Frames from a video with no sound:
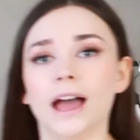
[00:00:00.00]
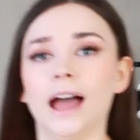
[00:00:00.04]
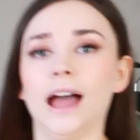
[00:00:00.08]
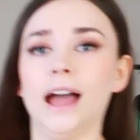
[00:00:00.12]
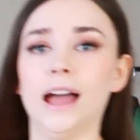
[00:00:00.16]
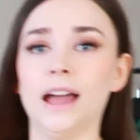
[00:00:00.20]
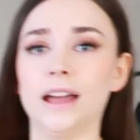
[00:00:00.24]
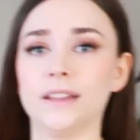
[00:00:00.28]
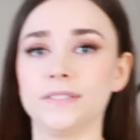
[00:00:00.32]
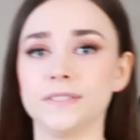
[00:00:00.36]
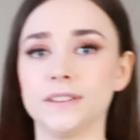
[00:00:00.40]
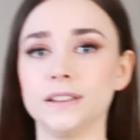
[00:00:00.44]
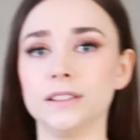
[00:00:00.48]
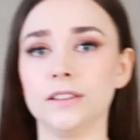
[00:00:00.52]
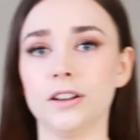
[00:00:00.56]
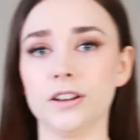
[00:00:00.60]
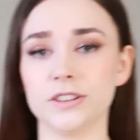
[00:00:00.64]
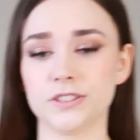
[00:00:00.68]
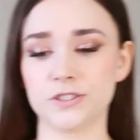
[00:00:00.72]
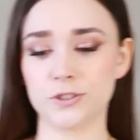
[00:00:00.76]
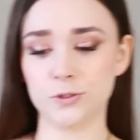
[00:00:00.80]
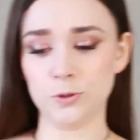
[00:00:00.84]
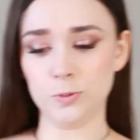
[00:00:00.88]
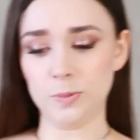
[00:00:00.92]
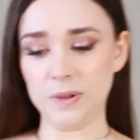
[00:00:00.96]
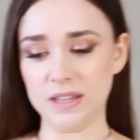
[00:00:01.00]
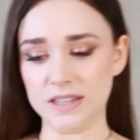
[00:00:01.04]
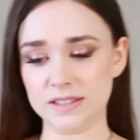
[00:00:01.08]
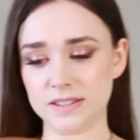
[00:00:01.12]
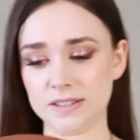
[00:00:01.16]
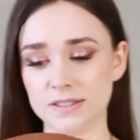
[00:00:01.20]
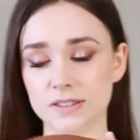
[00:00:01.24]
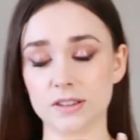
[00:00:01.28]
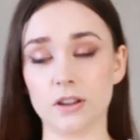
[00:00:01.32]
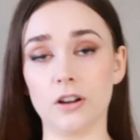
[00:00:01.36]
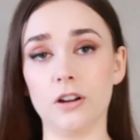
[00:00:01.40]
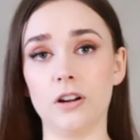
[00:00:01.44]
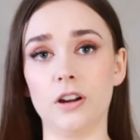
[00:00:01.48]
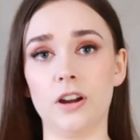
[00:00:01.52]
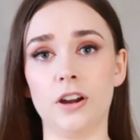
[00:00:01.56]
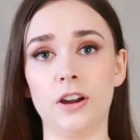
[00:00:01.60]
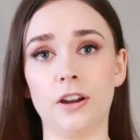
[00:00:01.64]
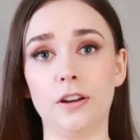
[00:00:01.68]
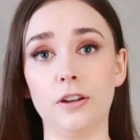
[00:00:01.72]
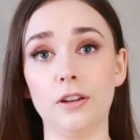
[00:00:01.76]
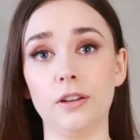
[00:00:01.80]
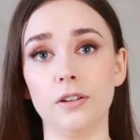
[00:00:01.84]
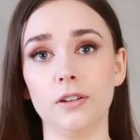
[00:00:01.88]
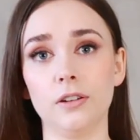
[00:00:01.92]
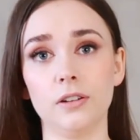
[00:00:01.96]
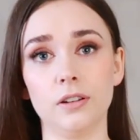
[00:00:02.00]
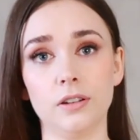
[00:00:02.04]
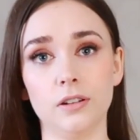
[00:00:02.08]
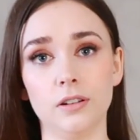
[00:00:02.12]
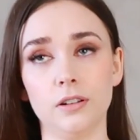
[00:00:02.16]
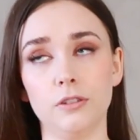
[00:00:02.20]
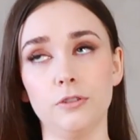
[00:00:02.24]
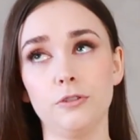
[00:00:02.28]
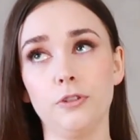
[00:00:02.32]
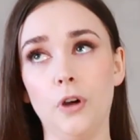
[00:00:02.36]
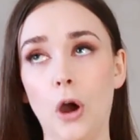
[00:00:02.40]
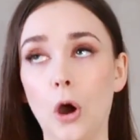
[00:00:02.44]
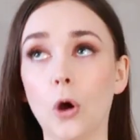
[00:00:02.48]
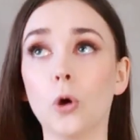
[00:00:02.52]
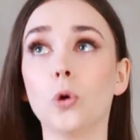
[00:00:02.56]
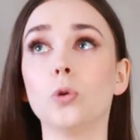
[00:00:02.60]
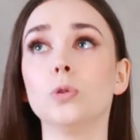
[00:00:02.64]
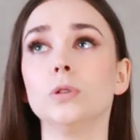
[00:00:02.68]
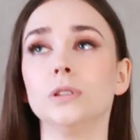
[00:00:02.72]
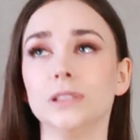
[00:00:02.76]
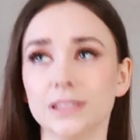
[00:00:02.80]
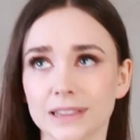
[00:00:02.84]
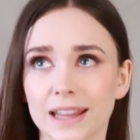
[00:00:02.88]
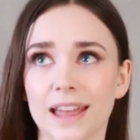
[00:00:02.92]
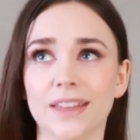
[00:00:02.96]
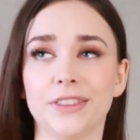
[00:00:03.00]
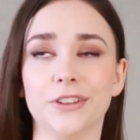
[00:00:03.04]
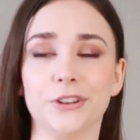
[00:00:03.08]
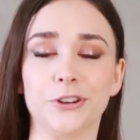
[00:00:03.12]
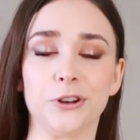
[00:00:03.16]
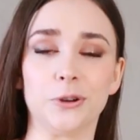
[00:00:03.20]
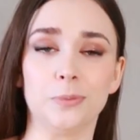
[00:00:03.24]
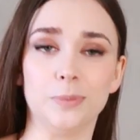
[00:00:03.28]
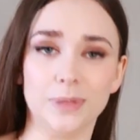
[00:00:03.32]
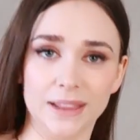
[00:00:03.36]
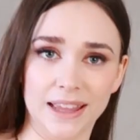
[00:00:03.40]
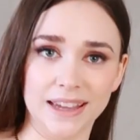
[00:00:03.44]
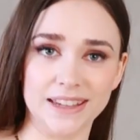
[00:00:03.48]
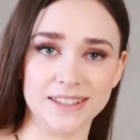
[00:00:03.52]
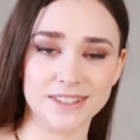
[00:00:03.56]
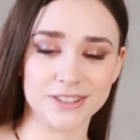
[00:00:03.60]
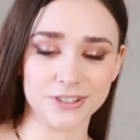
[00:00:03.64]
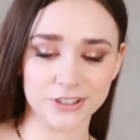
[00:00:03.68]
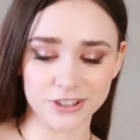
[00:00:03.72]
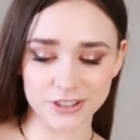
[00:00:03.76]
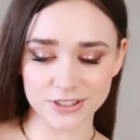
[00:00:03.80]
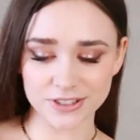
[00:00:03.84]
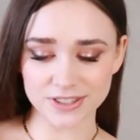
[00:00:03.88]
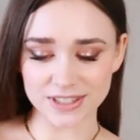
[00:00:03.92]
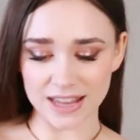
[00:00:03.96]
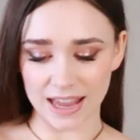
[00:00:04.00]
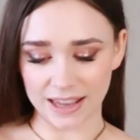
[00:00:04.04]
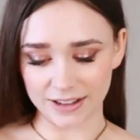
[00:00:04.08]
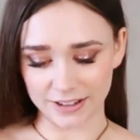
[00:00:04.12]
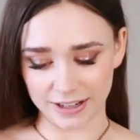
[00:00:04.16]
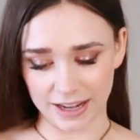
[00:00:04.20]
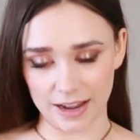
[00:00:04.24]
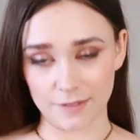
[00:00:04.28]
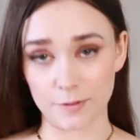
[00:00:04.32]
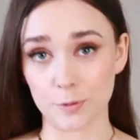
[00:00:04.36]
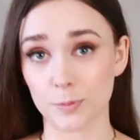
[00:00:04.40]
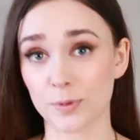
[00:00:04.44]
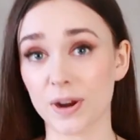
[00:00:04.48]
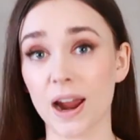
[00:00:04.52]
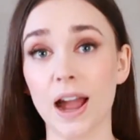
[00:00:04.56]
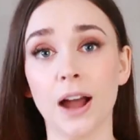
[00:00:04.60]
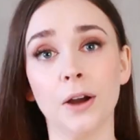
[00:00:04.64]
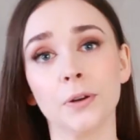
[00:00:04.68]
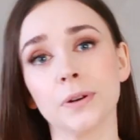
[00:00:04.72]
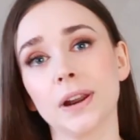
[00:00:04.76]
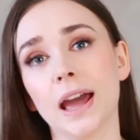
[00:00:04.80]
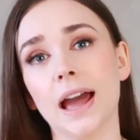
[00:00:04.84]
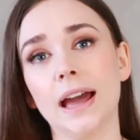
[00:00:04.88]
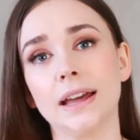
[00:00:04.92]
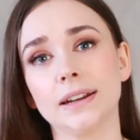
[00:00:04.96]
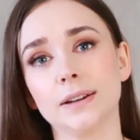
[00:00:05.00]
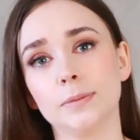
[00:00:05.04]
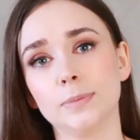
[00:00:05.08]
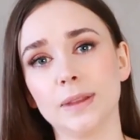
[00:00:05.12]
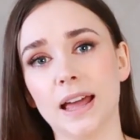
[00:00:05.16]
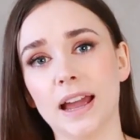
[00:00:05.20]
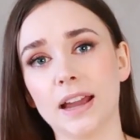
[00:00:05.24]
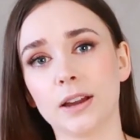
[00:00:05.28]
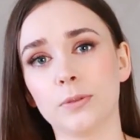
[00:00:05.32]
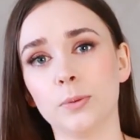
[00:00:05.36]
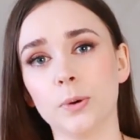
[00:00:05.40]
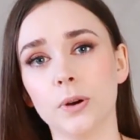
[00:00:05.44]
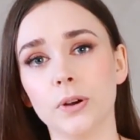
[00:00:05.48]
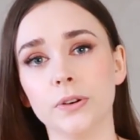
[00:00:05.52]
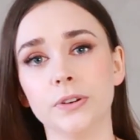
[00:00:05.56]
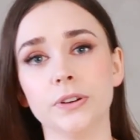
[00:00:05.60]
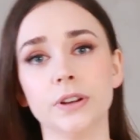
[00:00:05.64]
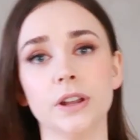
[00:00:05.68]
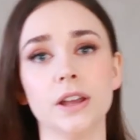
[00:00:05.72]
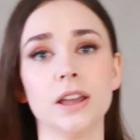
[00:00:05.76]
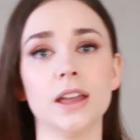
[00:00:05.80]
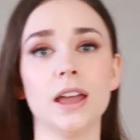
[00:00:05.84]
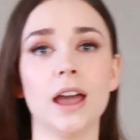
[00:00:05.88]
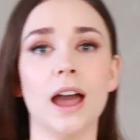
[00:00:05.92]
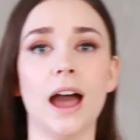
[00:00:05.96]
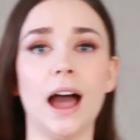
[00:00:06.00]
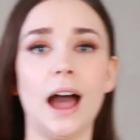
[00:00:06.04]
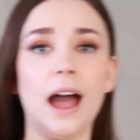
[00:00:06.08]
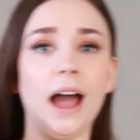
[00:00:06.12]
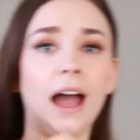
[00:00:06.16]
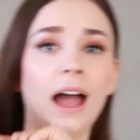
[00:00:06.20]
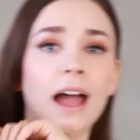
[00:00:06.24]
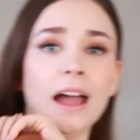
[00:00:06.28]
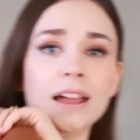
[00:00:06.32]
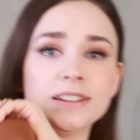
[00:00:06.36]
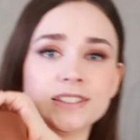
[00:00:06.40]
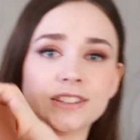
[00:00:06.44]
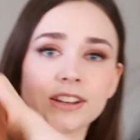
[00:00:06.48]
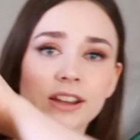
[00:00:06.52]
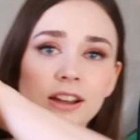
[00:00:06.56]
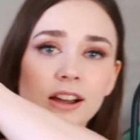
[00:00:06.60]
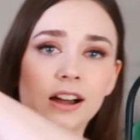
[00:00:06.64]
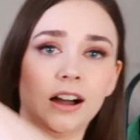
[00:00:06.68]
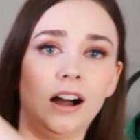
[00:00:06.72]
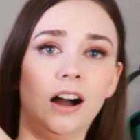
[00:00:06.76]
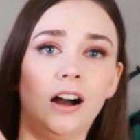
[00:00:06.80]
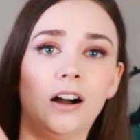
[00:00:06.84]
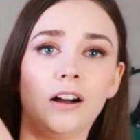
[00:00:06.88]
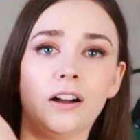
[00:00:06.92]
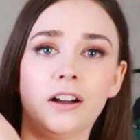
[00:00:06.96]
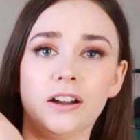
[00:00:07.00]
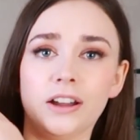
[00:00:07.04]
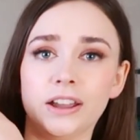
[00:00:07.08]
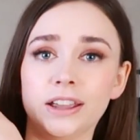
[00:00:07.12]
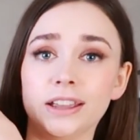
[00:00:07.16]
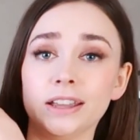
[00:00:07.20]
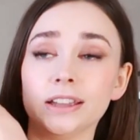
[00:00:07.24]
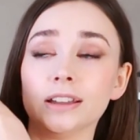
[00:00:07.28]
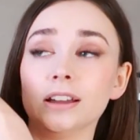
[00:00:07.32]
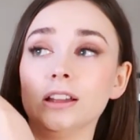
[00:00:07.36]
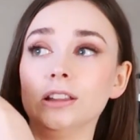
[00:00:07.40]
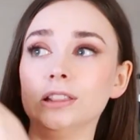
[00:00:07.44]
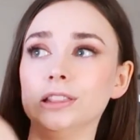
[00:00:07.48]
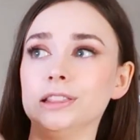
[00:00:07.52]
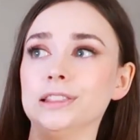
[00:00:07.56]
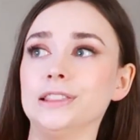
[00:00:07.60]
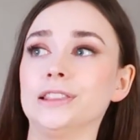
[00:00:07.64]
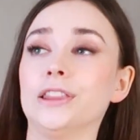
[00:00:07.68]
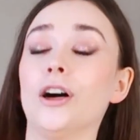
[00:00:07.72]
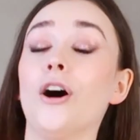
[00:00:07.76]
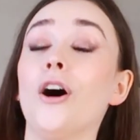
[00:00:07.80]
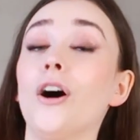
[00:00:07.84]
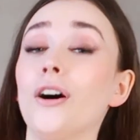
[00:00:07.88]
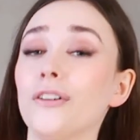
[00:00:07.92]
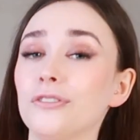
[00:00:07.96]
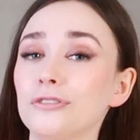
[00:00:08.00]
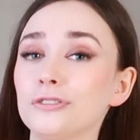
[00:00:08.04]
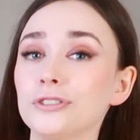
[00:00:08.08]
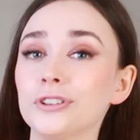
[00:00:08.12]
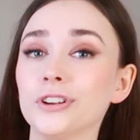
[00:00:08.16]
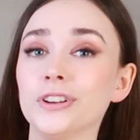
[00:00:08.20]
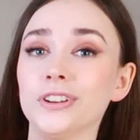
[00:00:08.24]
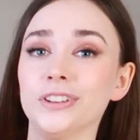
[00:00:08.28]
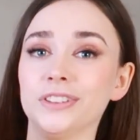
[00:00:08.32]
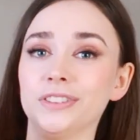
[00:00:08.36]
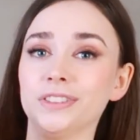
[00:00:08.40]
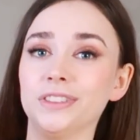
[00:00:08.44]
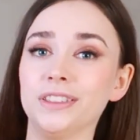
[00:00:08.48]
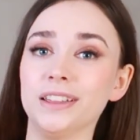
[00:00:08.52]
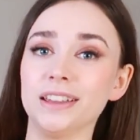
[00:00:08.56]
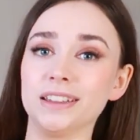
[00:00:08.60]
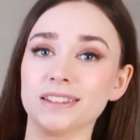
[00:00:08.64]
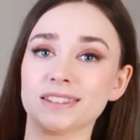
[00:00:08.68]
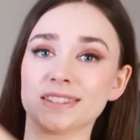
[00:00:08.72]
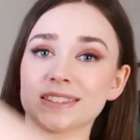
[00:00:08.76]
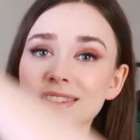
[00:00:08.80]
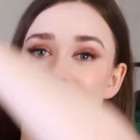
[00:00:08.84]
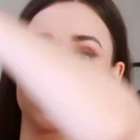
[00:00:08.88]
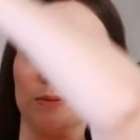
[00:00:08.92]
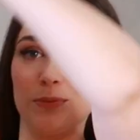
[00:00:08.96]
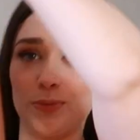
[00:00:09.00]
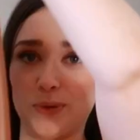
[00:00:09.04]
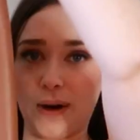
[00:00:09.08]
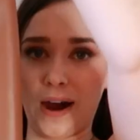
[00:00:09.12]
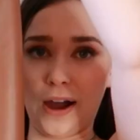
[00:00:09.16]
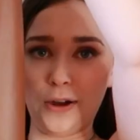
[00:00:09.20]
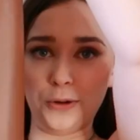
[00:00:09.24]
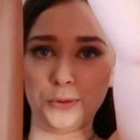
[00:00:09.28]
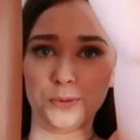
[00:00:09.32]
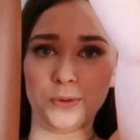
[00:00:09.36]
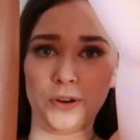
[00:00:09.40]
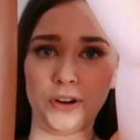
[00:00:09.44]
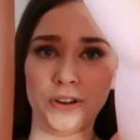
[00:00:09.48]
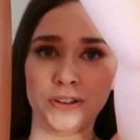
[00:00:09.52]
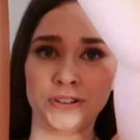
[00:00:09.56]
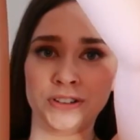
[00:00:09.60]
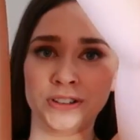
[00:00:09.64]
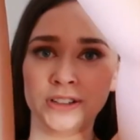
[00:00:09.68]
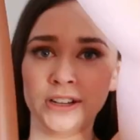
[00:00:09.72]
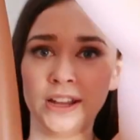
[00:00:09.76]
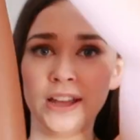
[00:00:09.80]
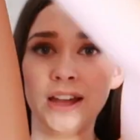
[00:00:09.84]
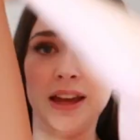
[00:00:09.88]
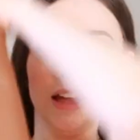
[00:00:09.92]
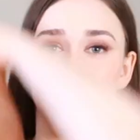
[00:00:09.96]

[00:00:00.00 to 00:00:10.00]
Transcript: and the last two pieces are faux leather blazers, and I have a brown and a black one, and I love this brown one.